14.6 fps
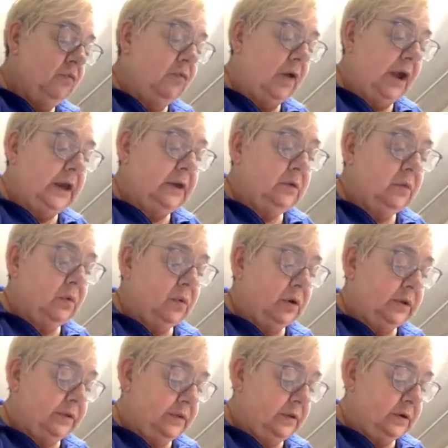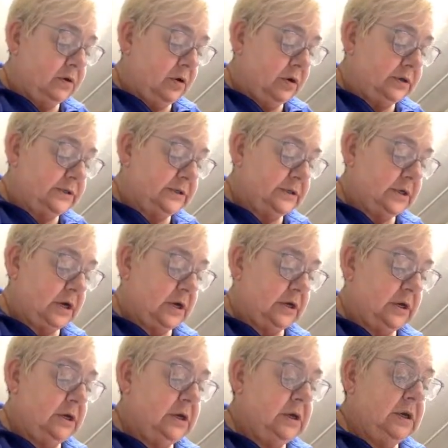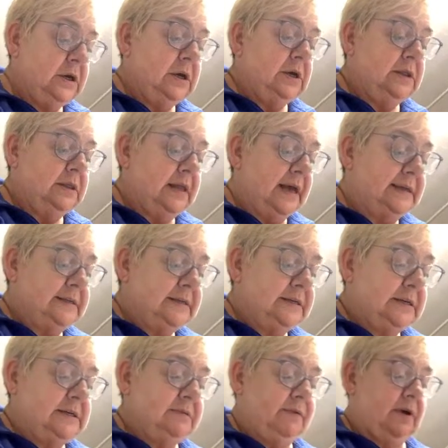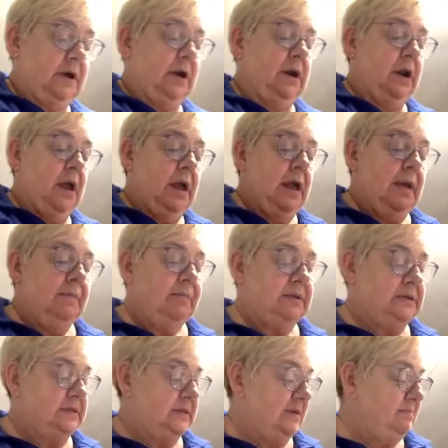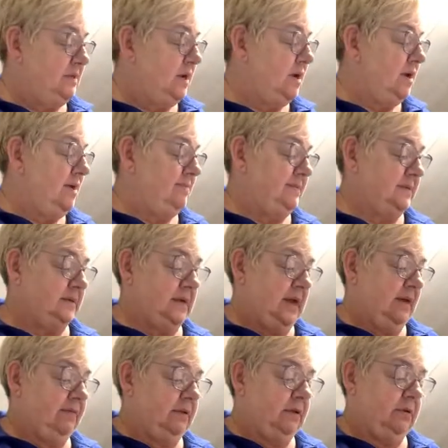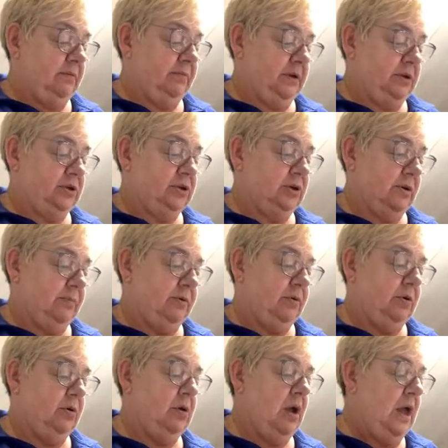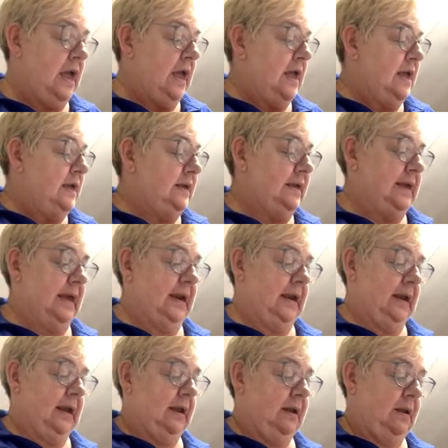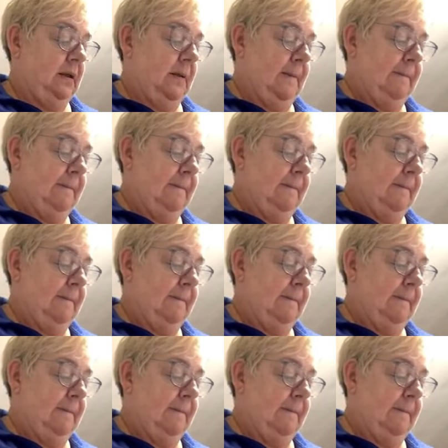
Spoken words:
right on the cardstock. That sticks fine. But sometimes you have a little bit of trouble getting